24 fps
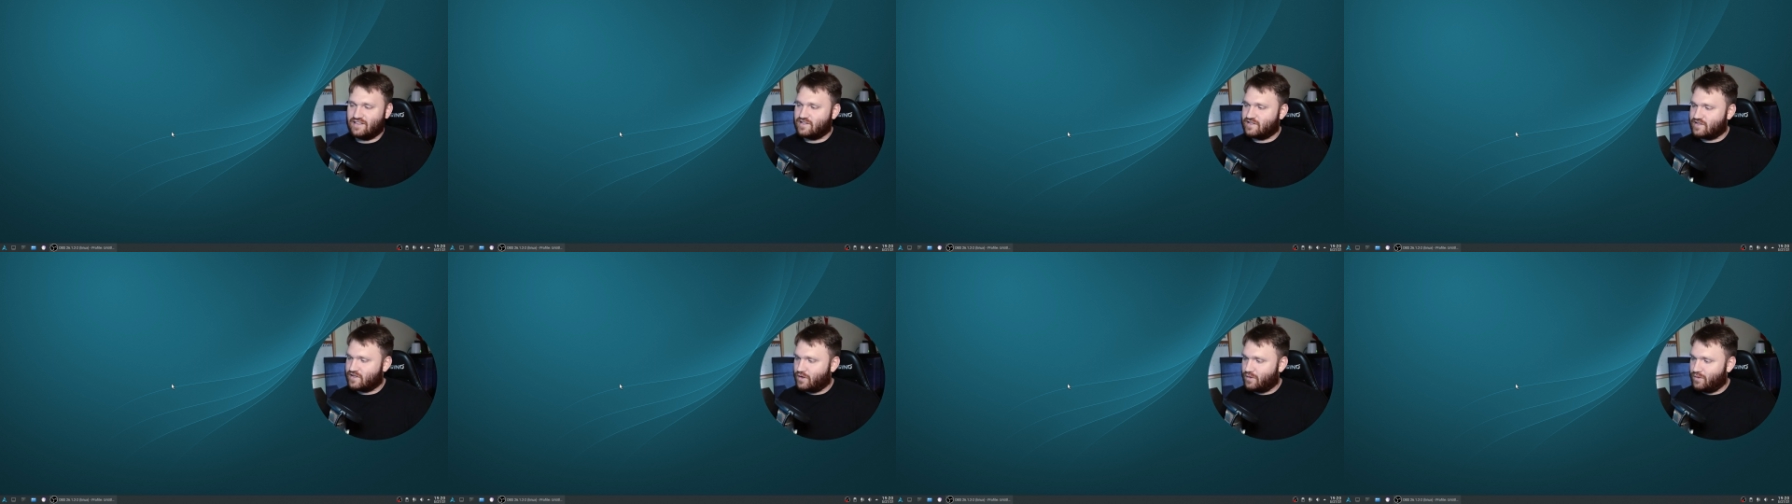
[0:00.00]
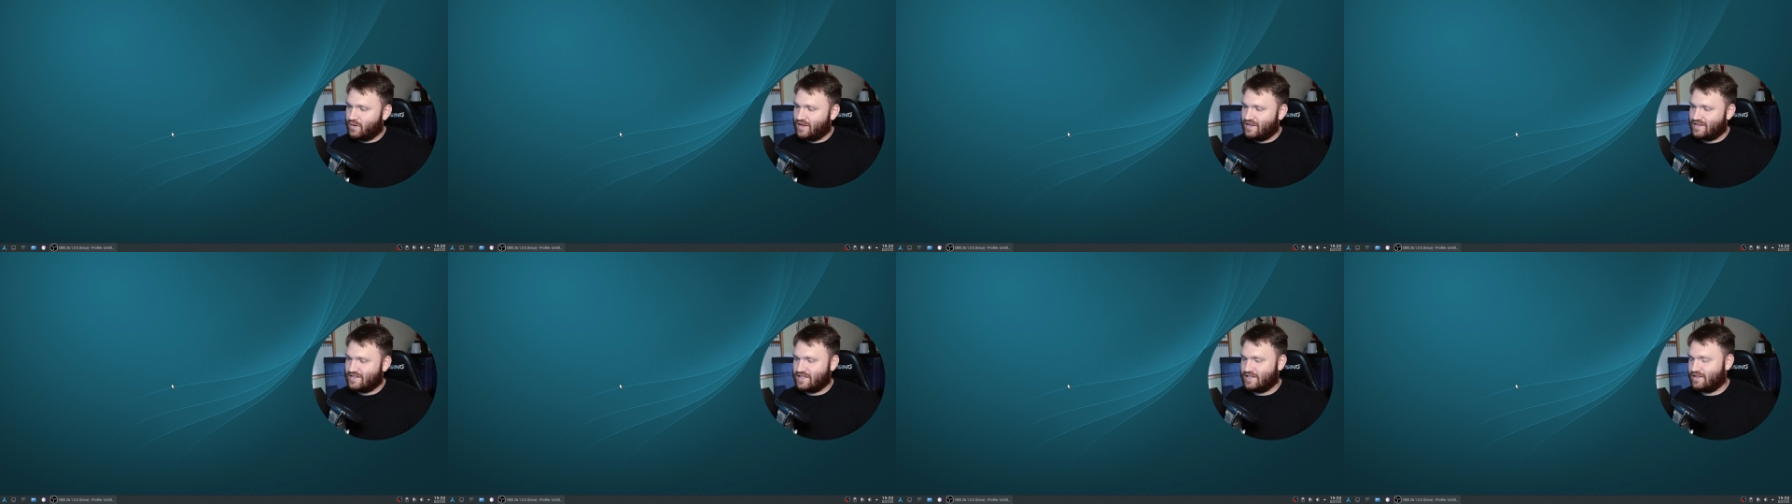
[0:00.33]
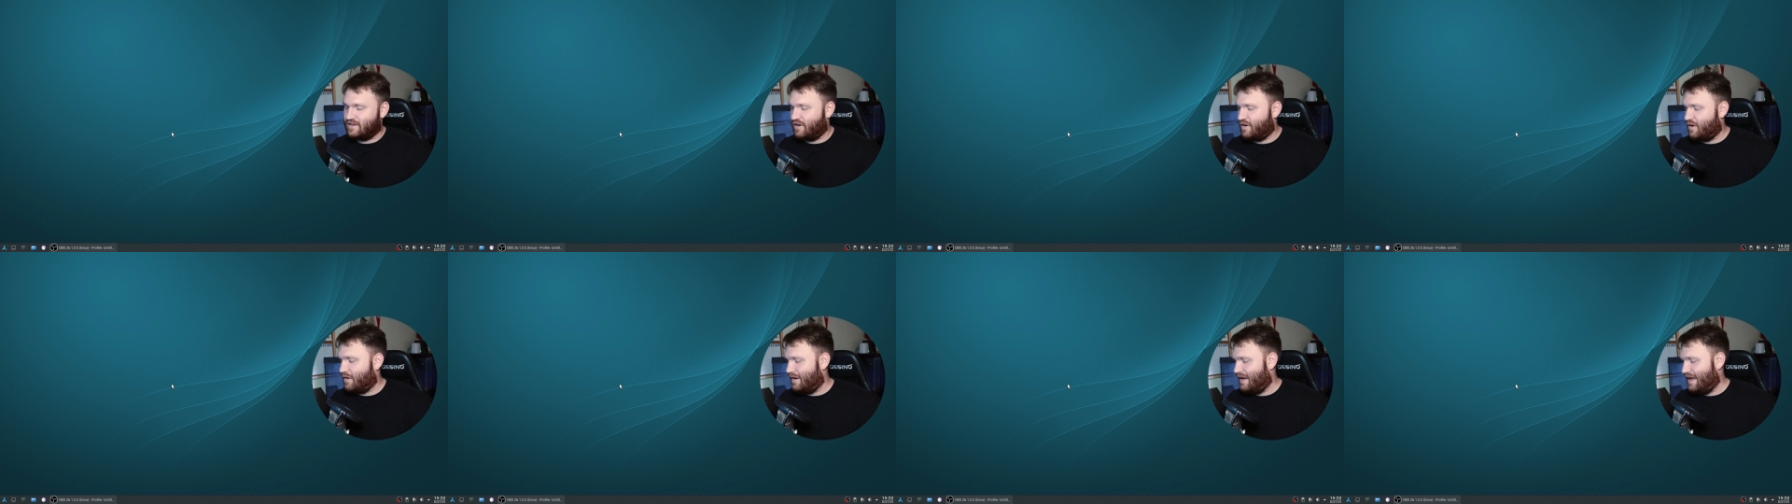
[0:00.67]
It's so easy
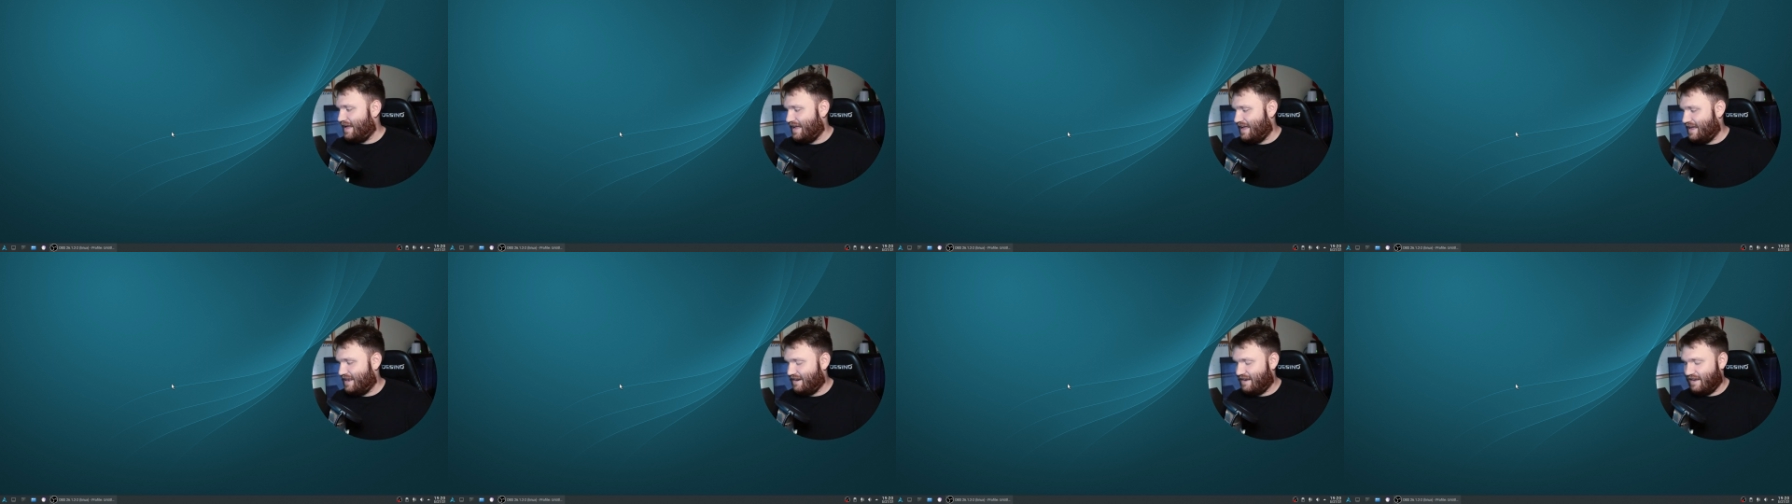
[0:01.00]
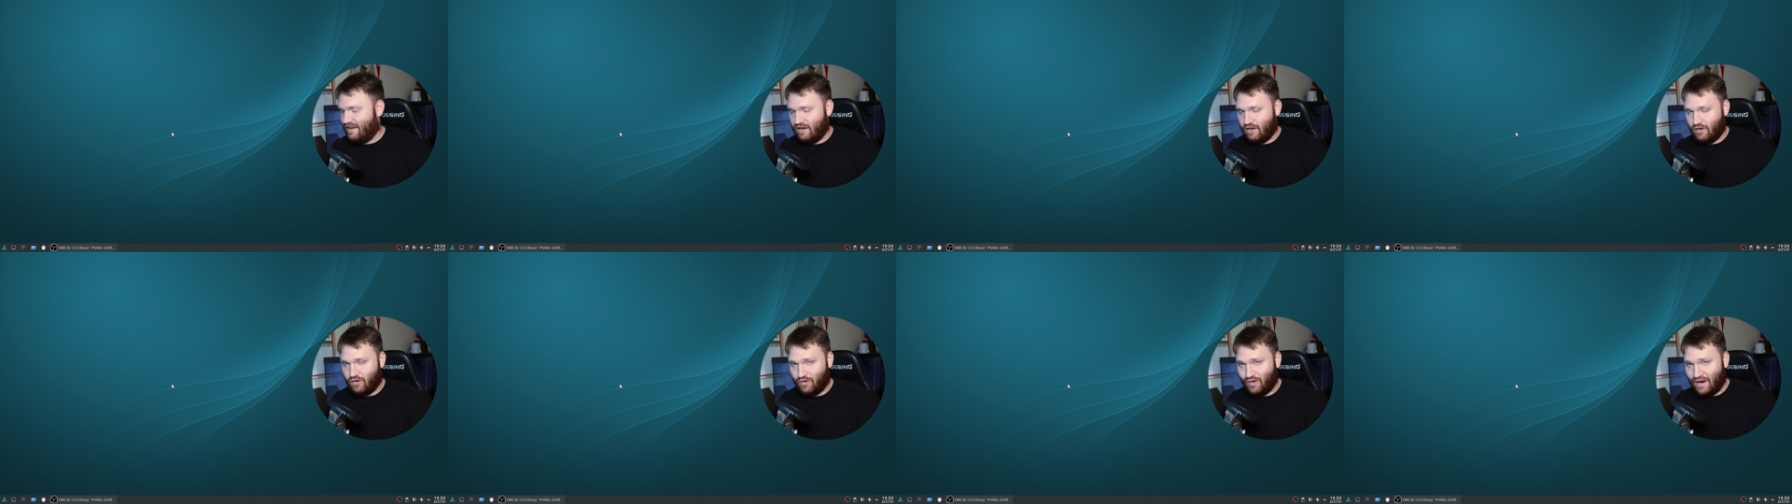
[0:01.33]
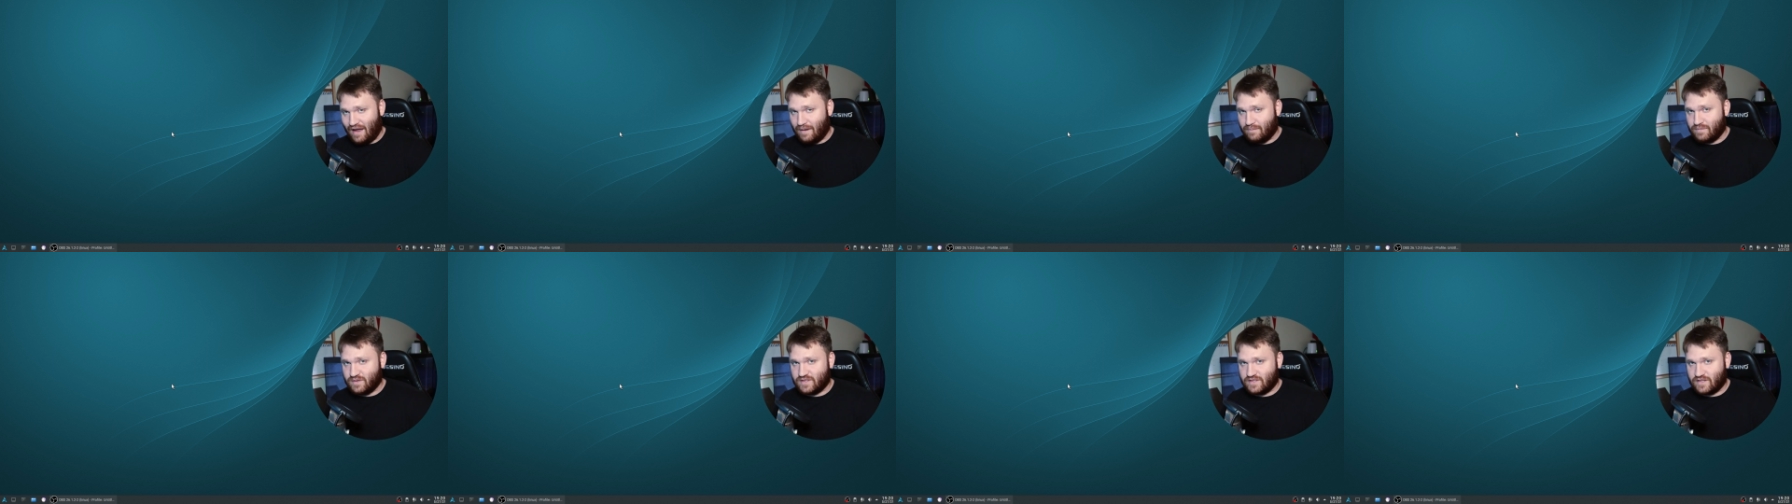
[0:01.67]
to go ahead and
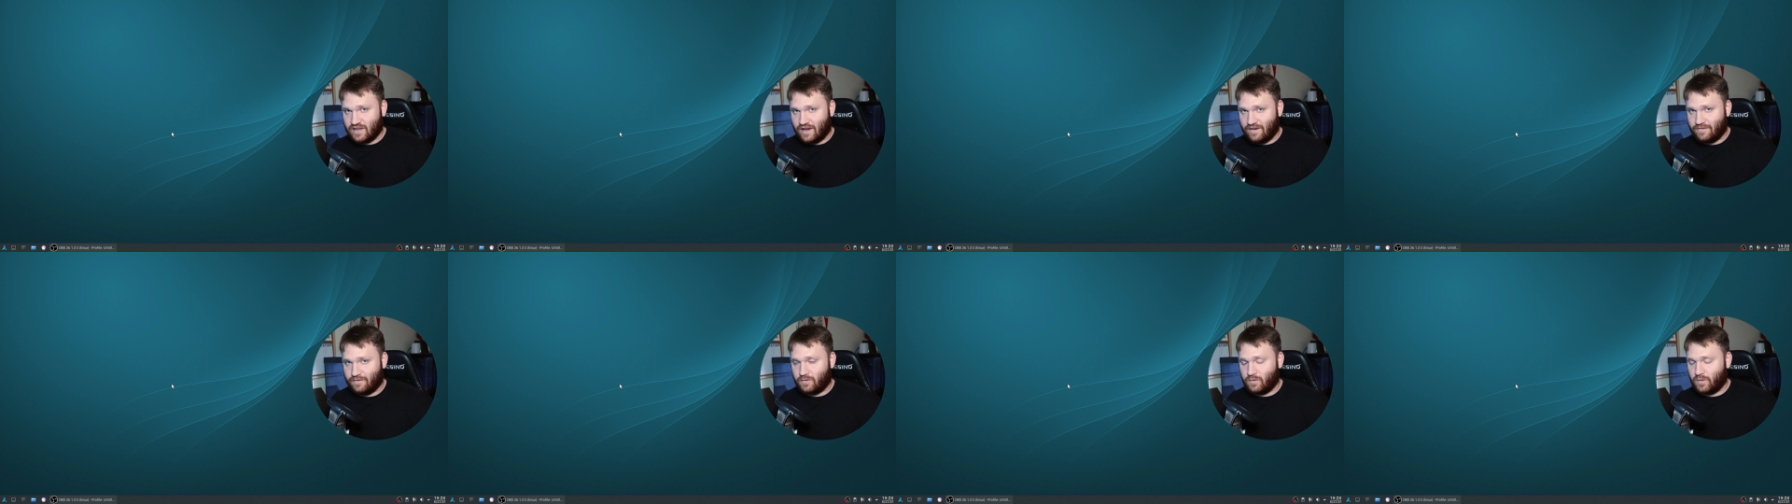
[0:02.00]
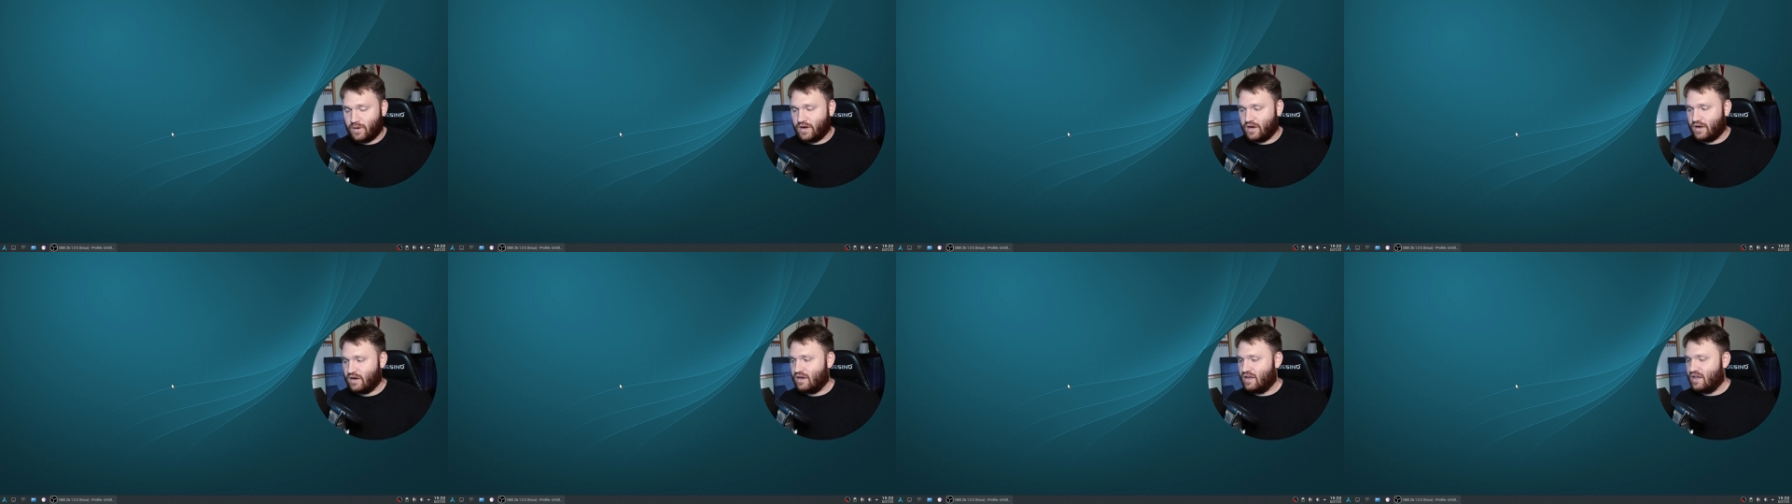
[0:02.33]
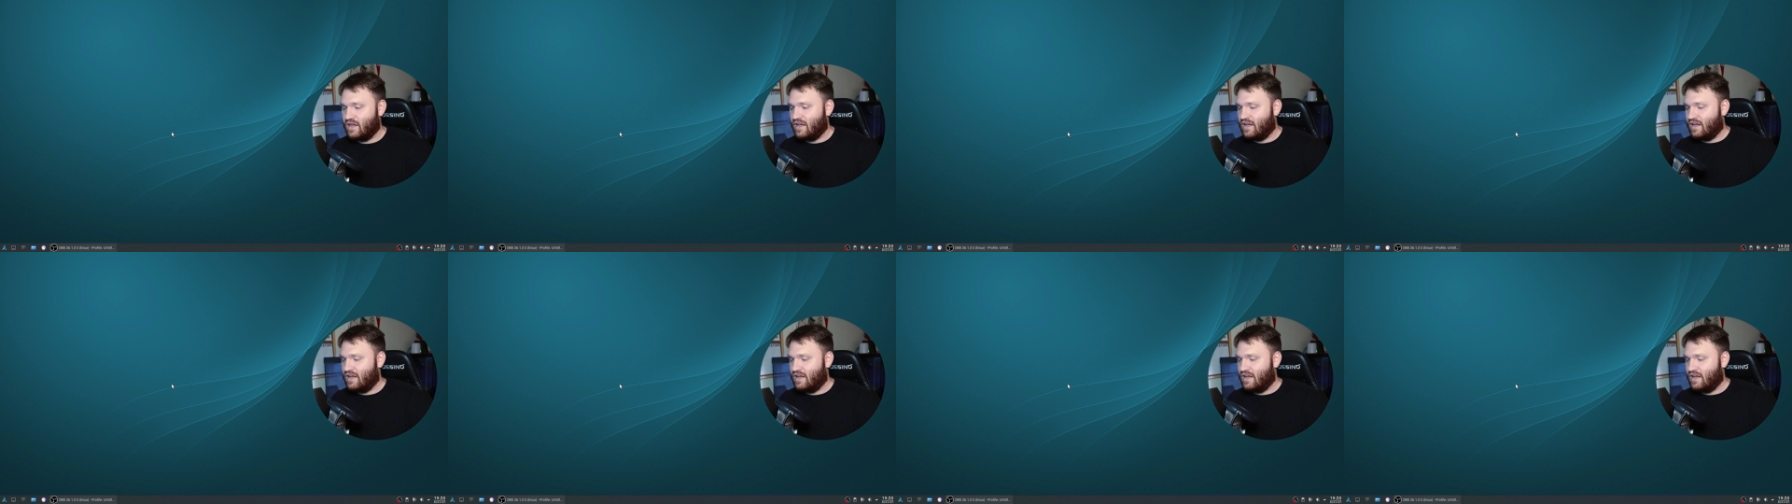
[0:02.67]
grab software.